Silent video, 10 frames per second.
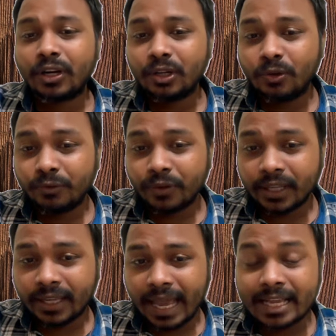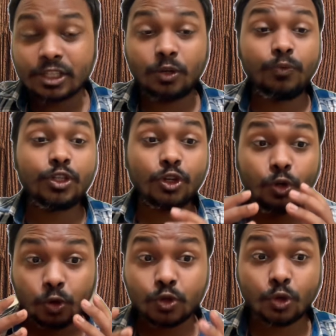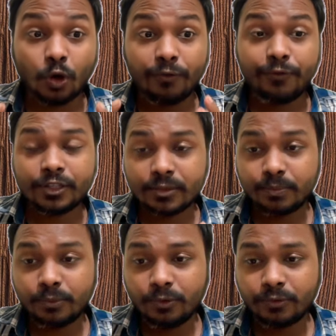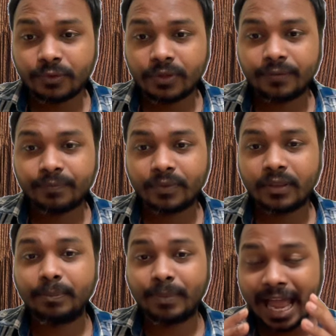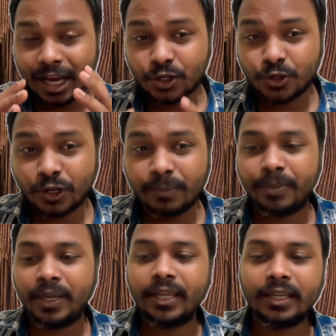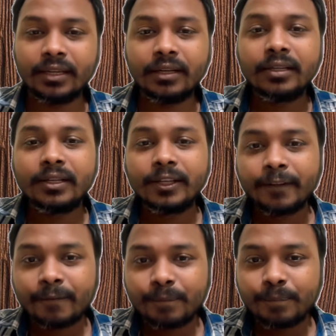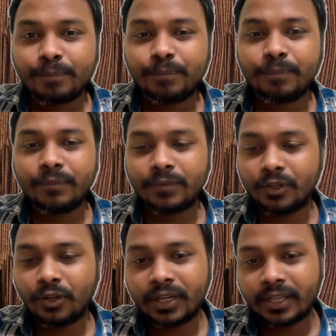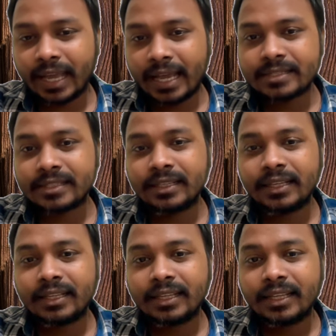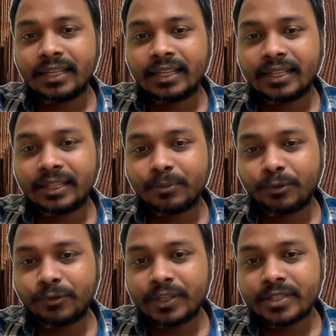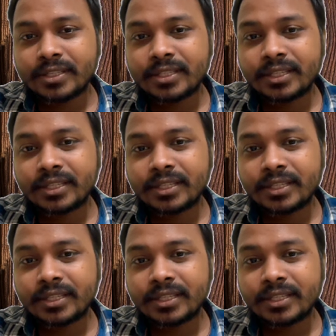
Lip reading: go for the castle, which looks obvious move. The black should play here, not castle. The move is